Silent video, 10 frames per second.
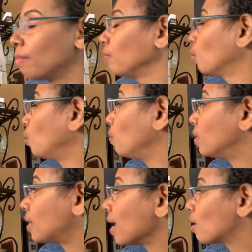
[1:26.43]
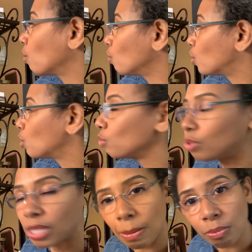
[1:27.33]
We would take those two
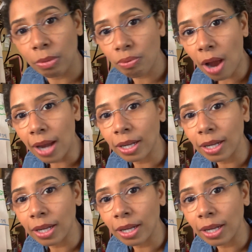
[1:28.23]
separate products,